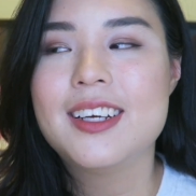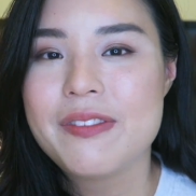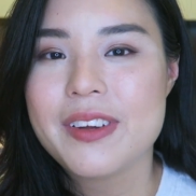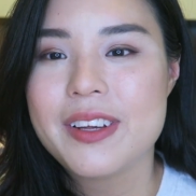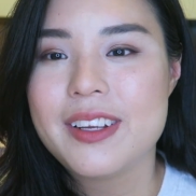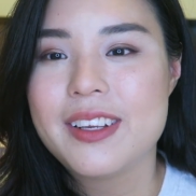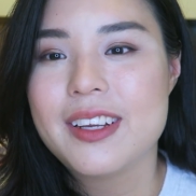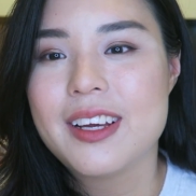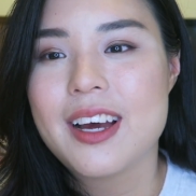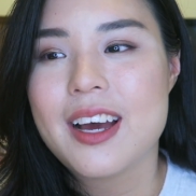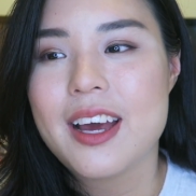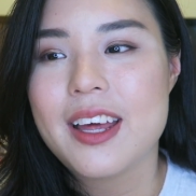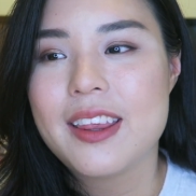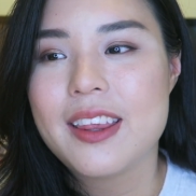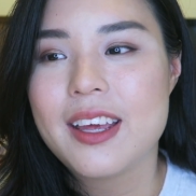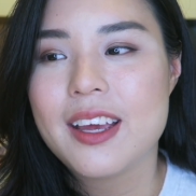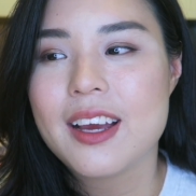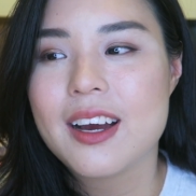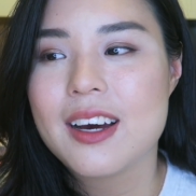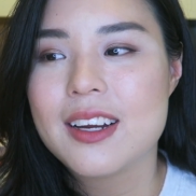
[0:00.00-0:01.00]
And I
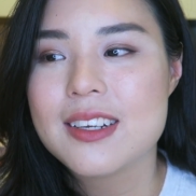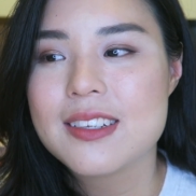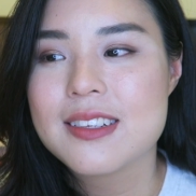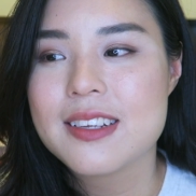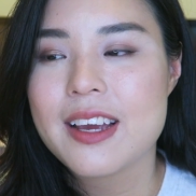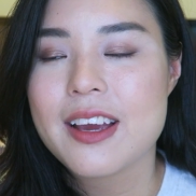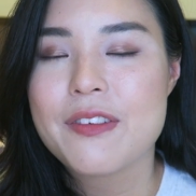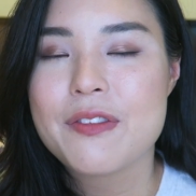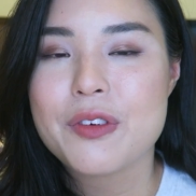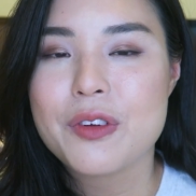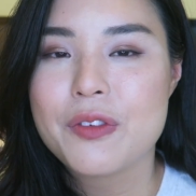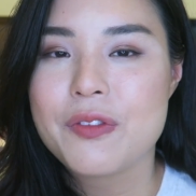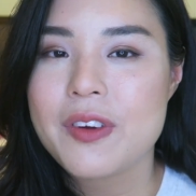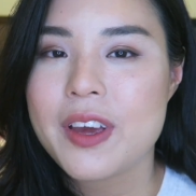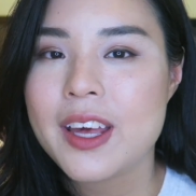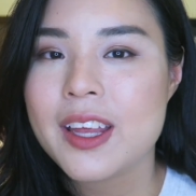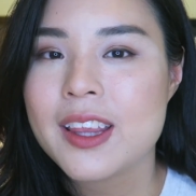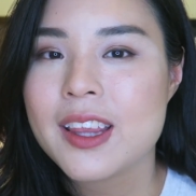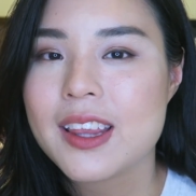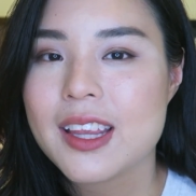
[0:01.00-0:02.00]
think, honestly, I have full
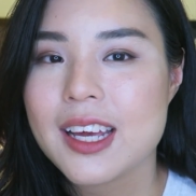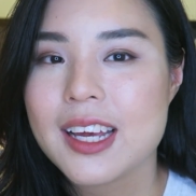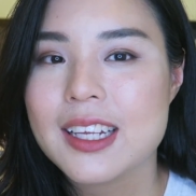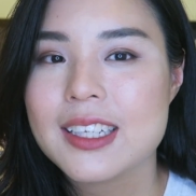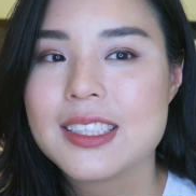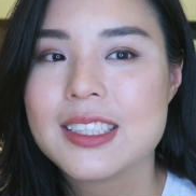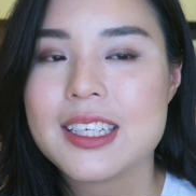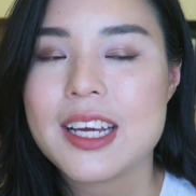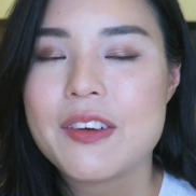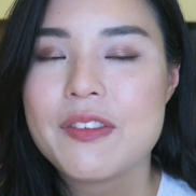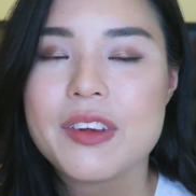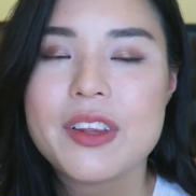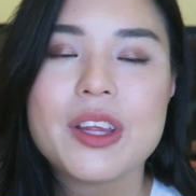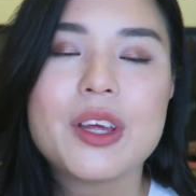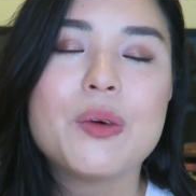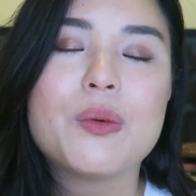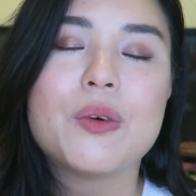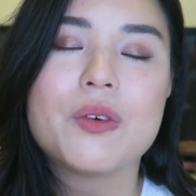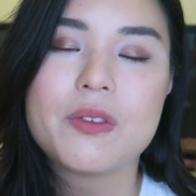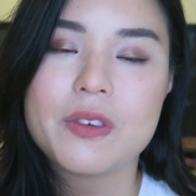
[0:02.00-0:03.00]
faith that
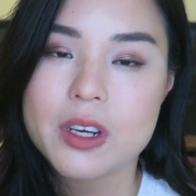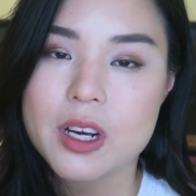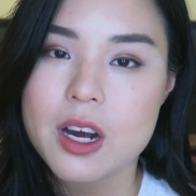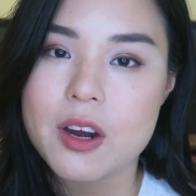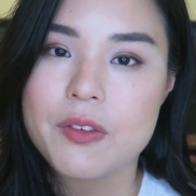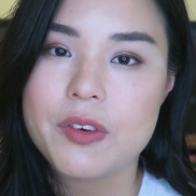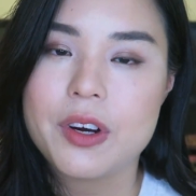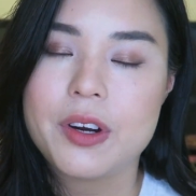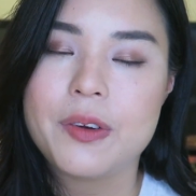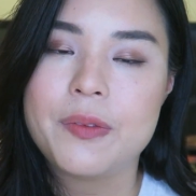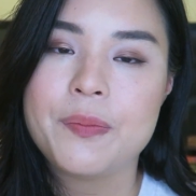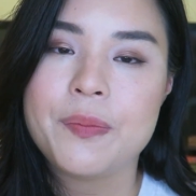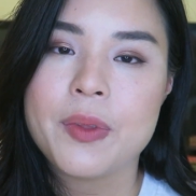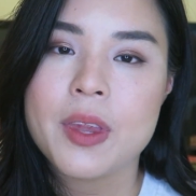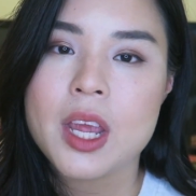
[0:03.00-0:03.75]
everything will recover.